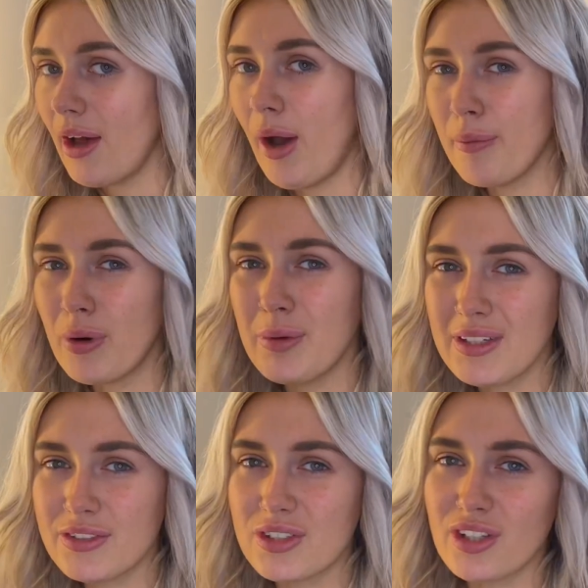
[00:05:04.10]
I'm probably
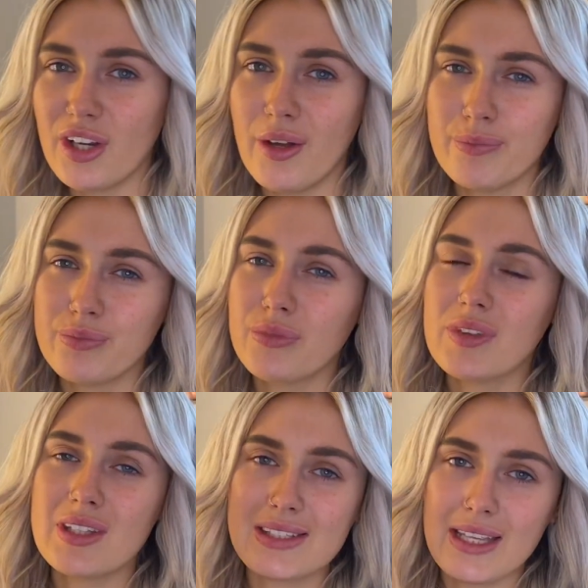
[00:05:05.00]
just going to
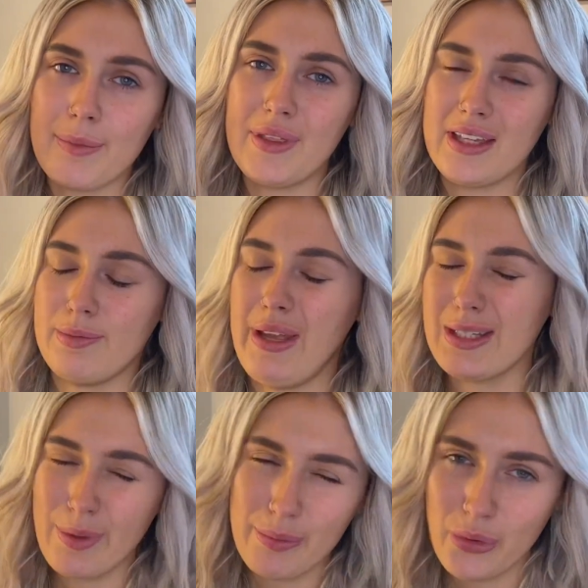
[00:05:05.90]
skip this bit, it's a
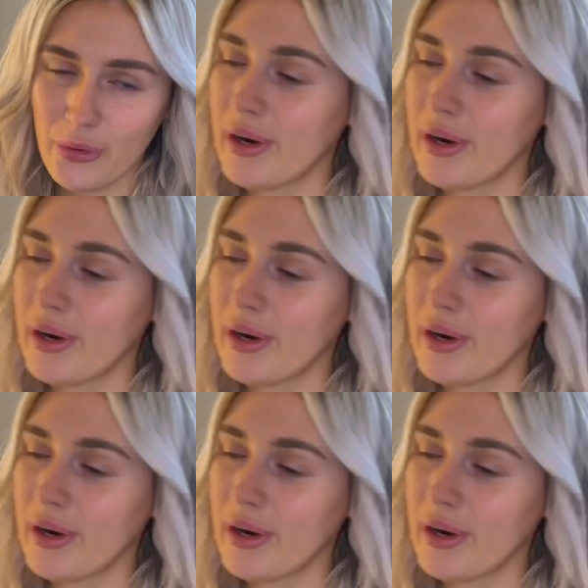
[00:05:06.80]
bit boring.